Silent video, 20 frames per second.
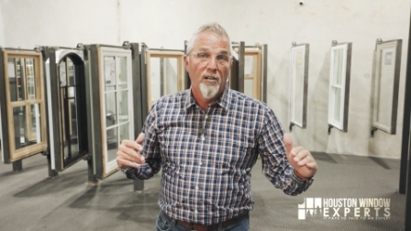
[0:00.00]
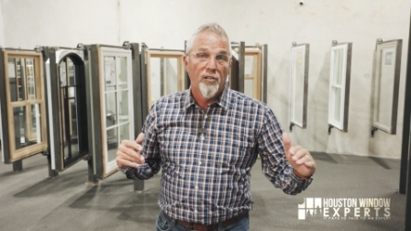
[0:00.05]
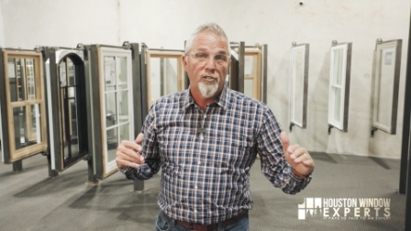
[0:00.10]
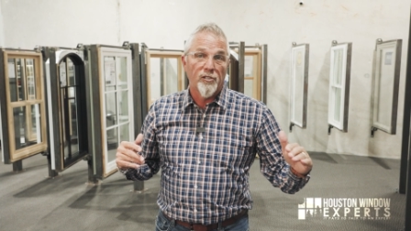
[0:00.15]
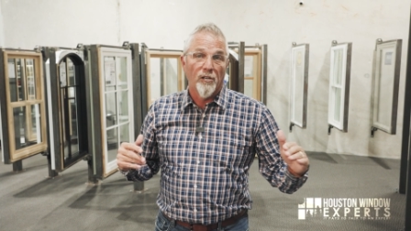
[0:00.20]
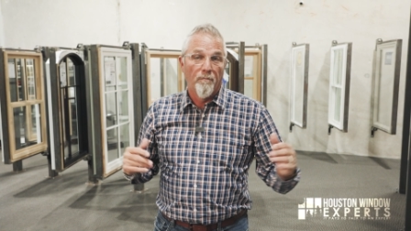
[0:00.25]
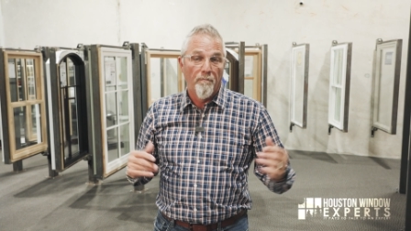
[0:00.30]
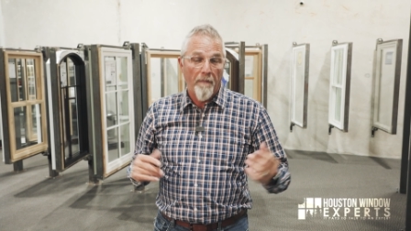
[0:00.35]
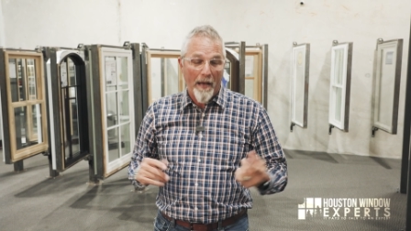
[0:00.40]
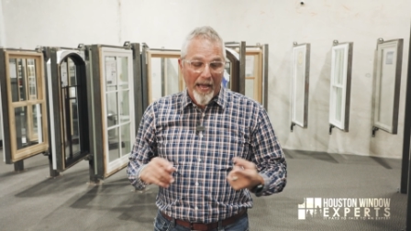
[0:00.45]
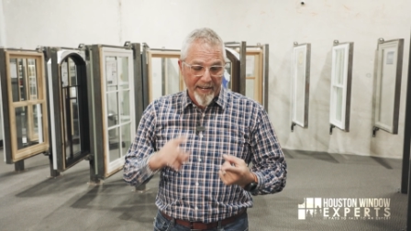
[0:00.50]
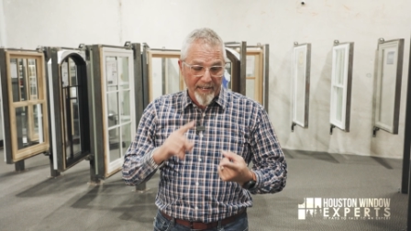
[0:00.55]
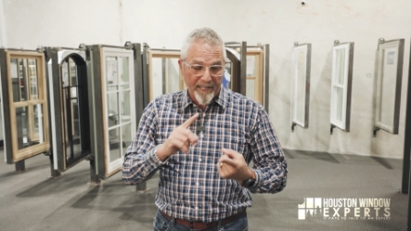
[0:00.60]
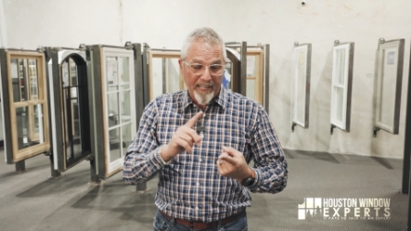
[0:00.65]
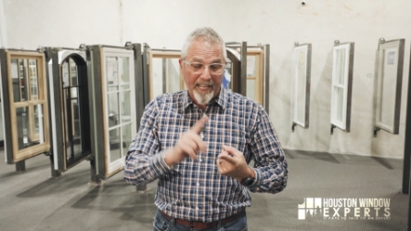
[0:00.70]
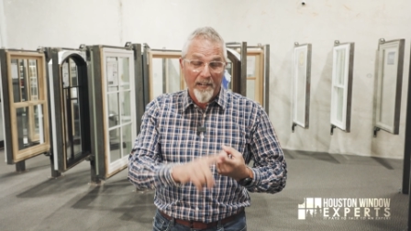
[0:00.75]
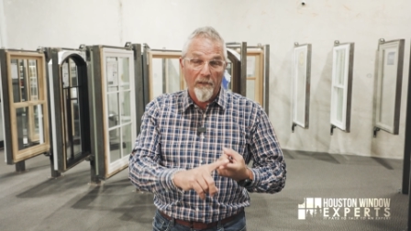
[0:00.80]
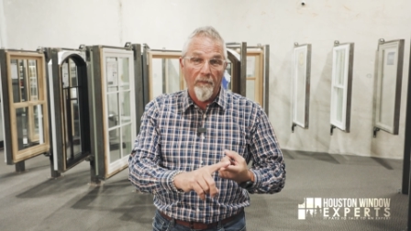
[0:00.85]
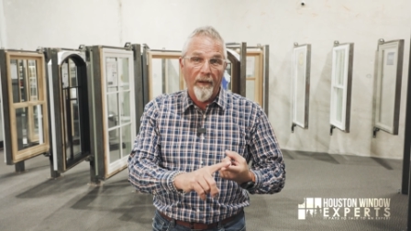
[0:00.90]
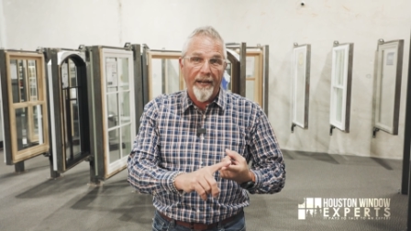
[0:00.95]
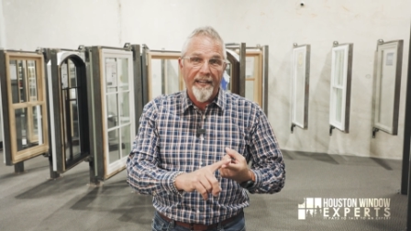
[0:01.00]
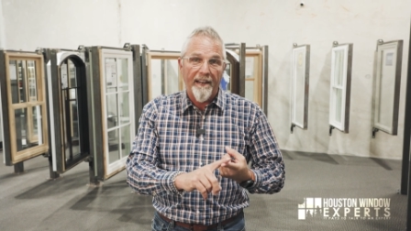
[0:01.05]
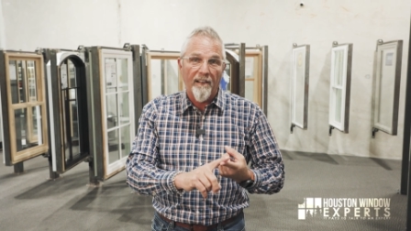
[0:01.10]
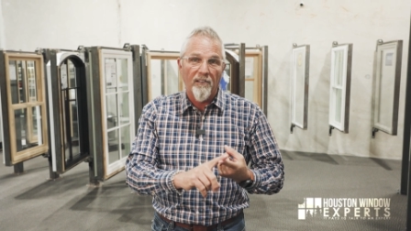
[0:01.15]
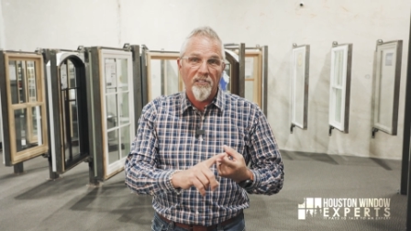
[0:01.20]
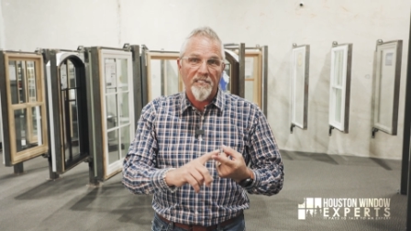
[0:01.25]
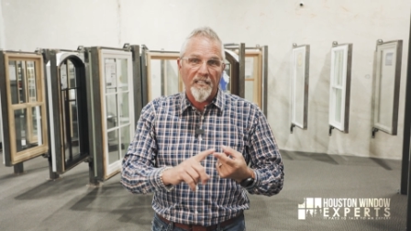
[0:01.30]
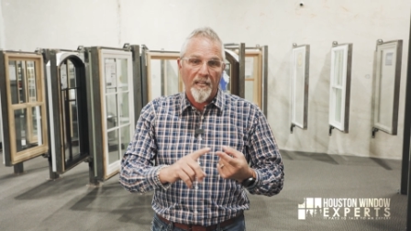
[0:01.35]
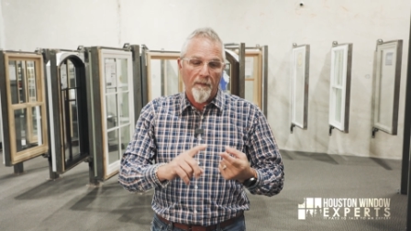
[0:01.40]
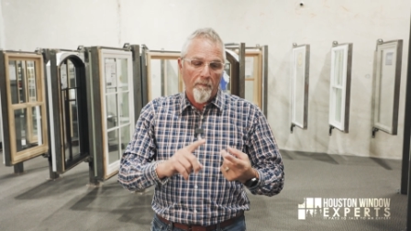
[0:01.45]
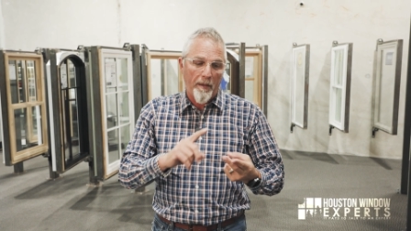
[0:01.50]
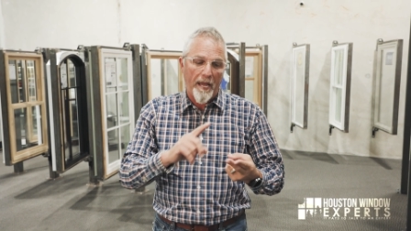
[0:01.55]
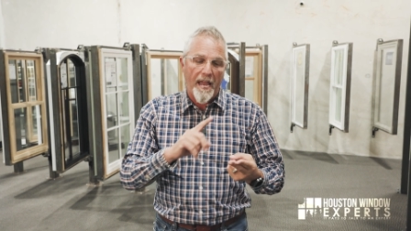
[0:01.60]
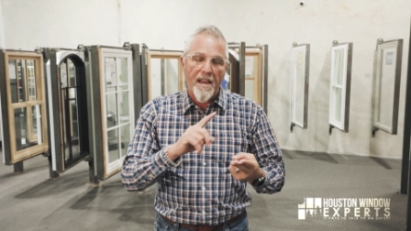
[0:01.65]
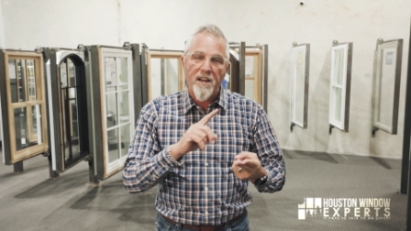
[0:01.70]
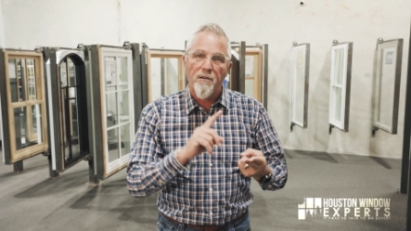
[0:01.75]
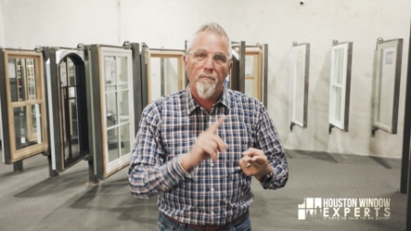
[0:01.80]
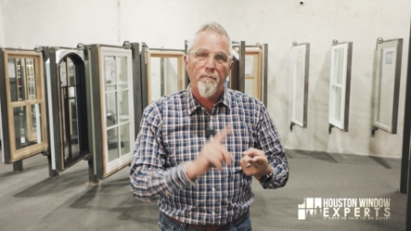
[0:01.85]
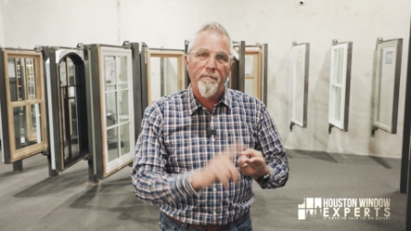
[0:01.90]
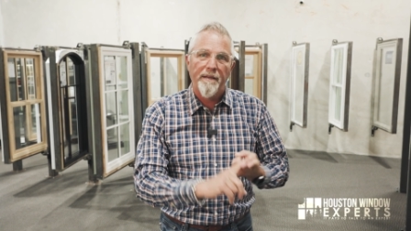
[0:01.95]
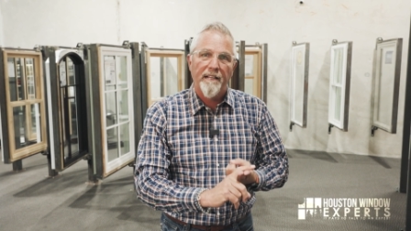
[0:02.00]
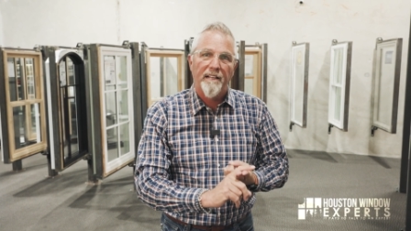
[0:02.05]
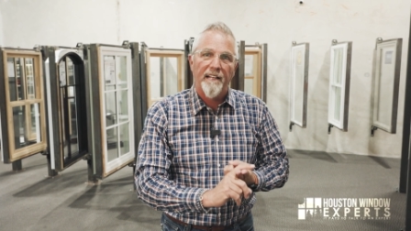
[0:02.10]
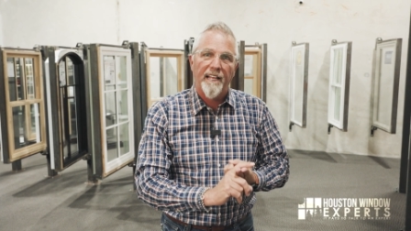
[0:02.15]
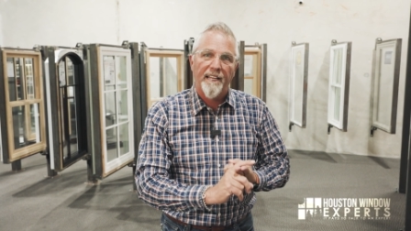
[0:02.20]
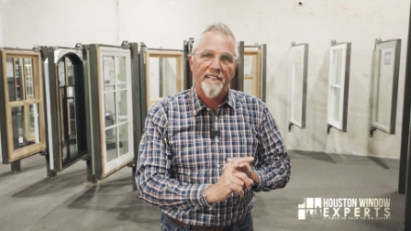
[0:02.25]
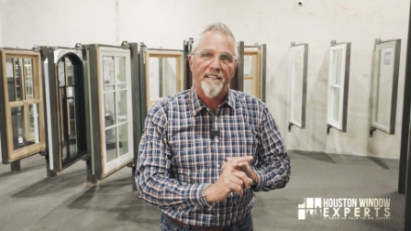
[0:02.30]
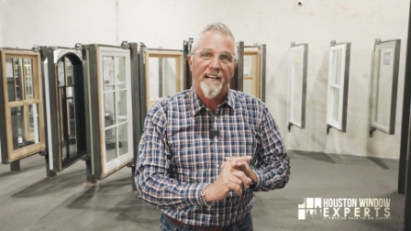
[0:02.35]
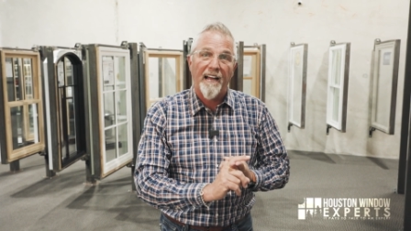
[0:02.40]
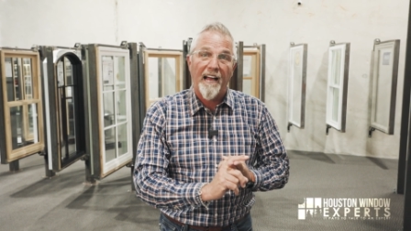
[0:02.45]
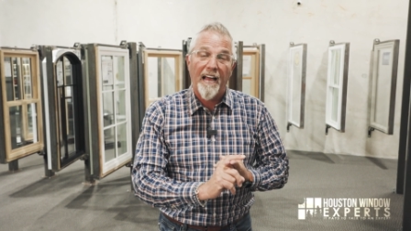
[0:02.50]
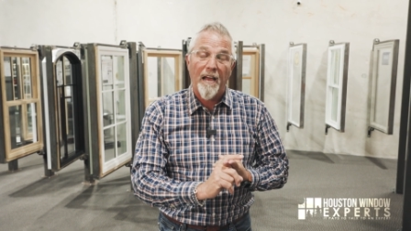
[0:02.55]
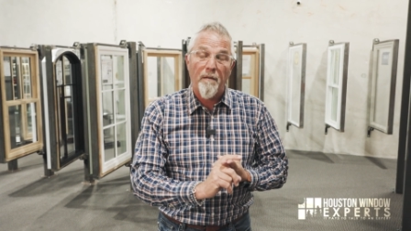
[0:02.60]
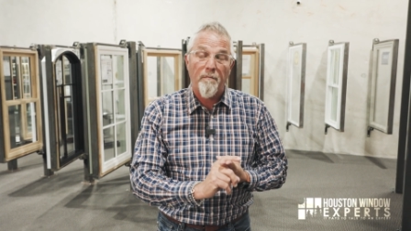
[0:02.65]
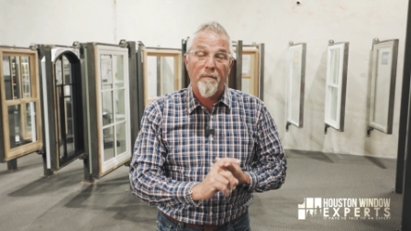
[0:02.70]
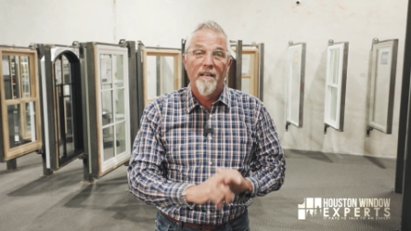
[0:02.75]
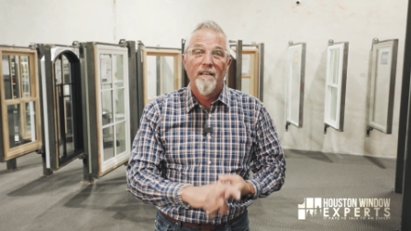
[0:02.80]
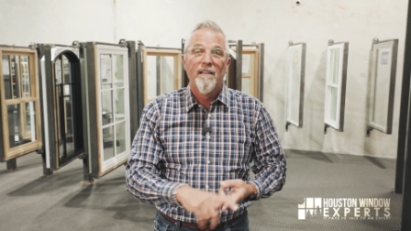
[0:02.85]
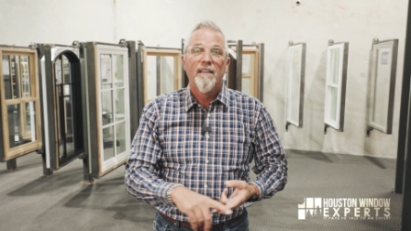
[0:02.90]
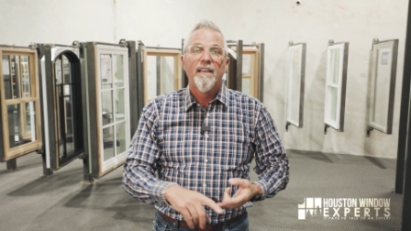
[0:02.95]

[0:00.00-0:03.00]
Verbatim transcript: So buying a lot of windows and paying your bill on time